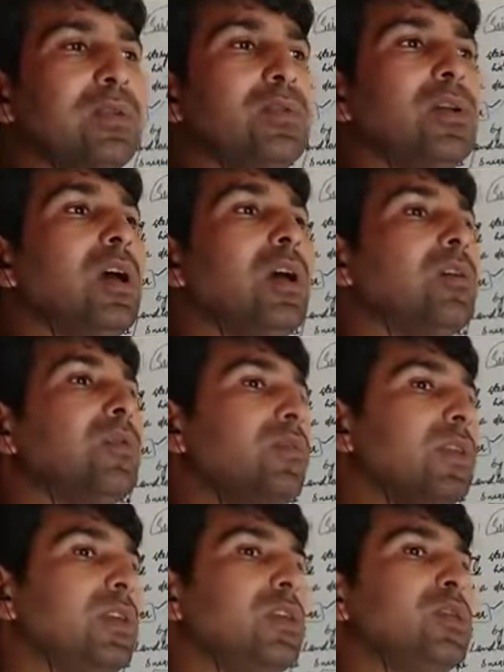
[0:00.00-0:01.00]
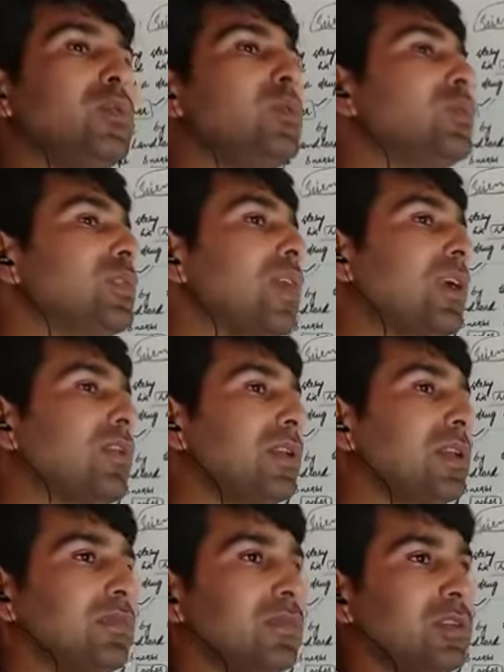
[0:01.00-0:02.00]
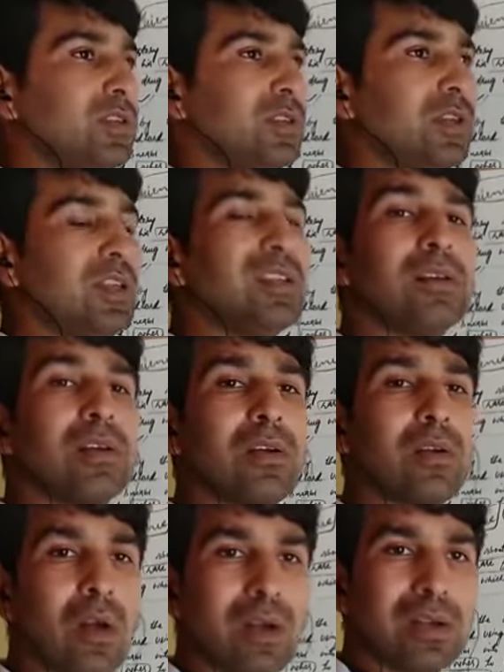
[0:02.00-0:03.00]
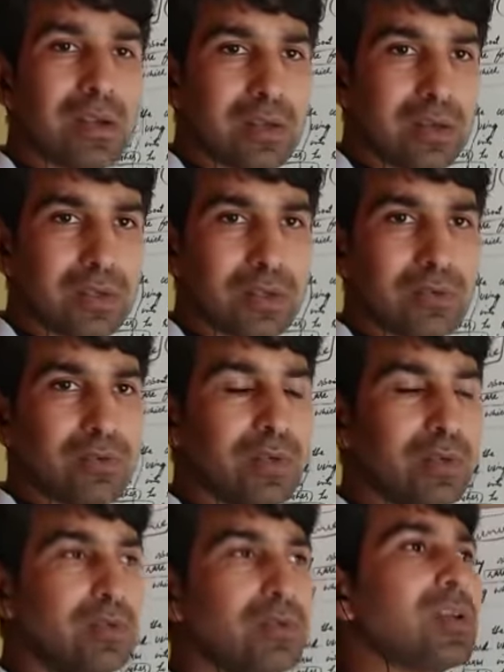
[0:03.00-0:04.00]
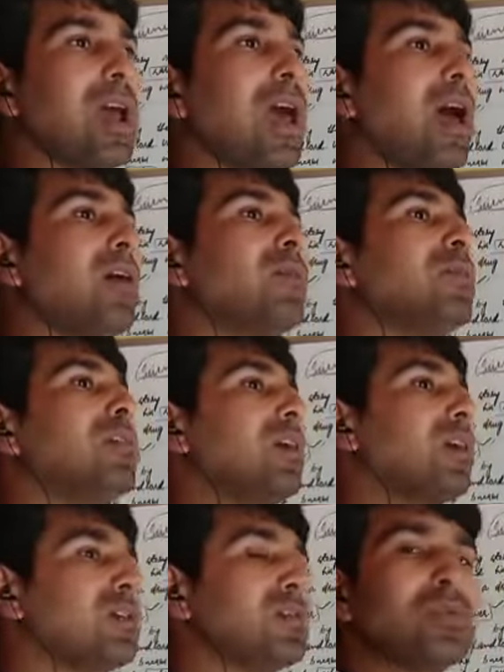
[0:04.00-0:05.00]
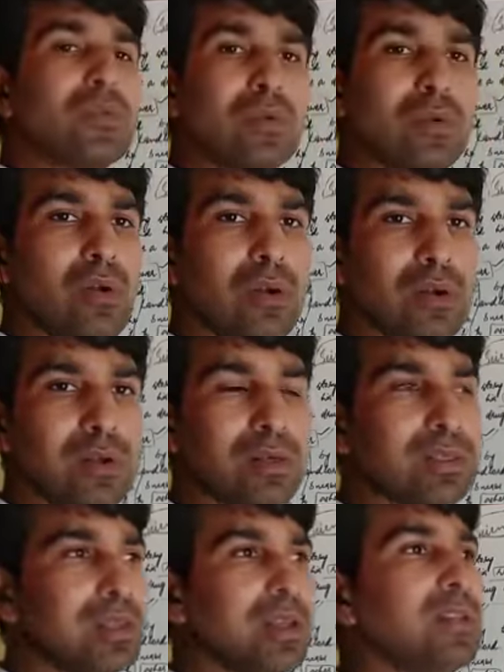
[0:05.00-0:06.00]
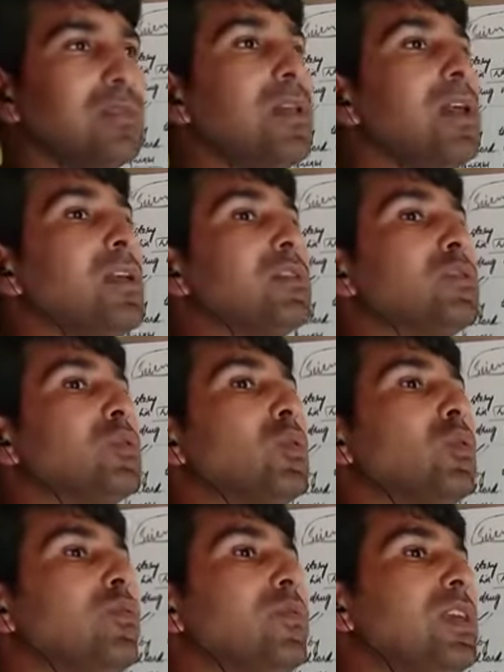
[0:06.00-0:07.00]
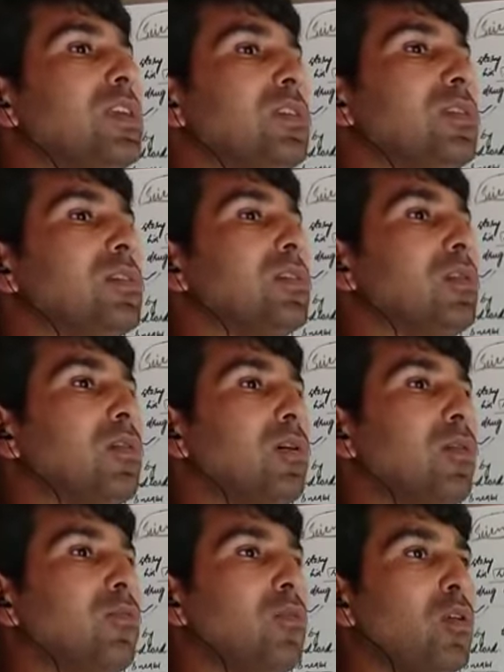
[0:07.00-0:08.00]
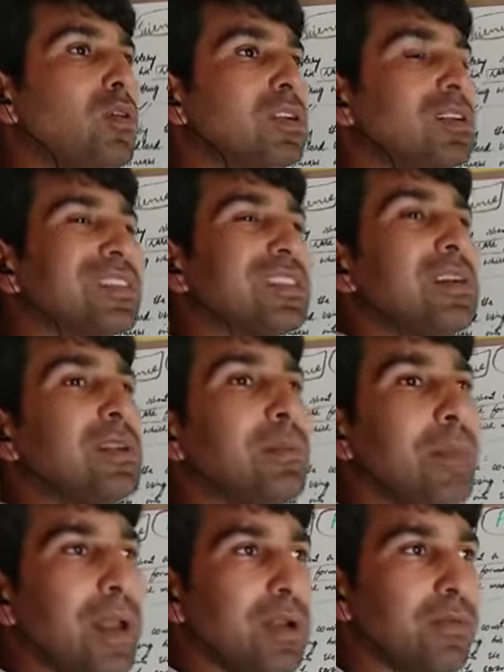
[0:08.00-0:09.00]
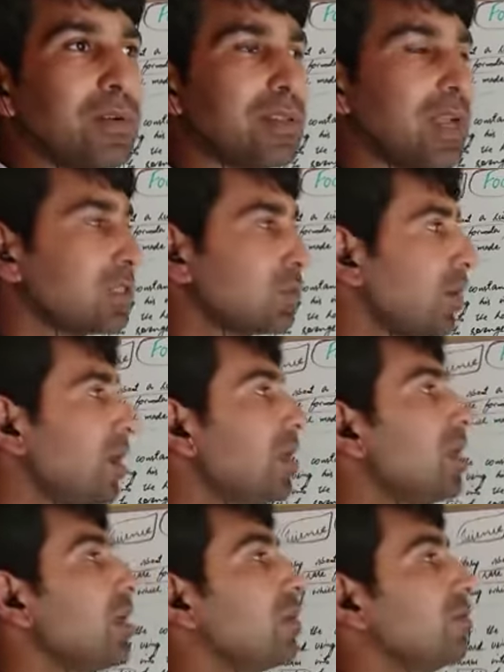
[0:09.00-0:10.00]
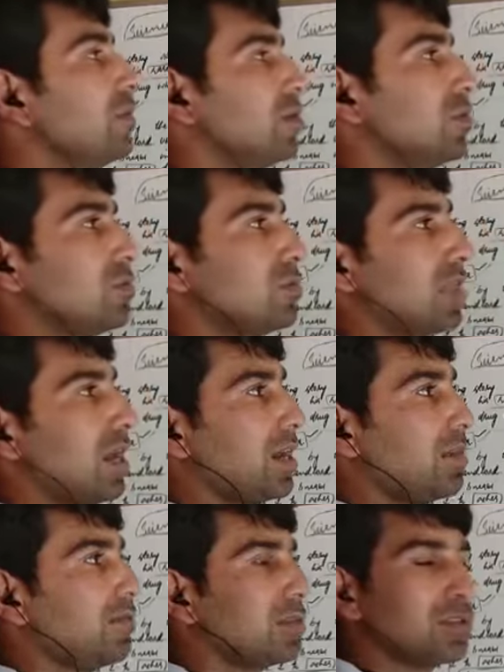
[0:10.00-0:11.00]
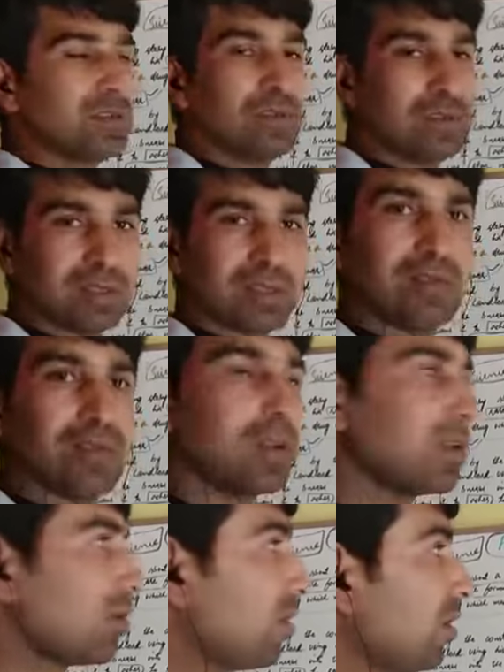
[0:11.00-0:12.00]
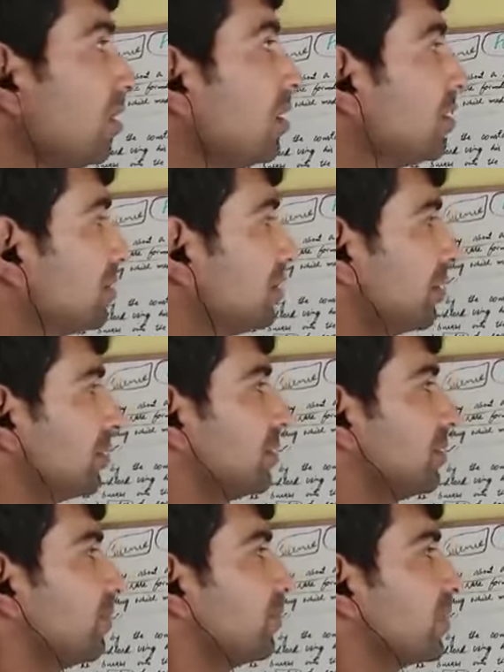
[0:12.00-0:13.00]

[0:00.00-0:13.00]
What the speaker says: do, we use that very invention in a wrong direction. We don't have control on ourselves, so we want a certain benefit. That's why we use that invention or discovery in a wrong sense.